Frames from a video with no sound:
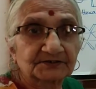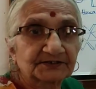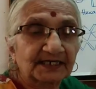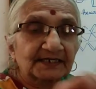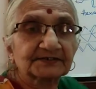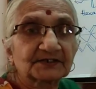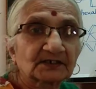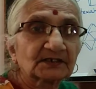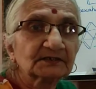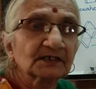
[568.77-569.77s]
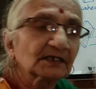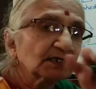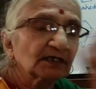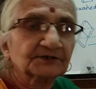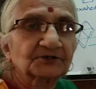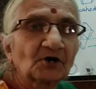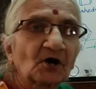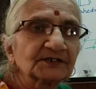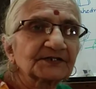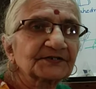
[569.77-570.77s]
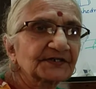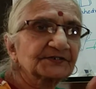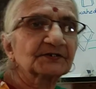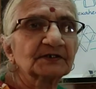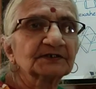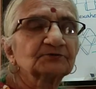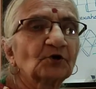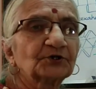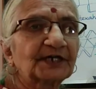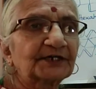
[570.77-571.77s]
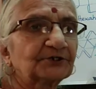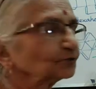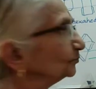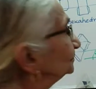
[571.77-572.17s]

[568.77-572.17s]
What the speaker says: Take a circle, draw all the 6, don't take 2.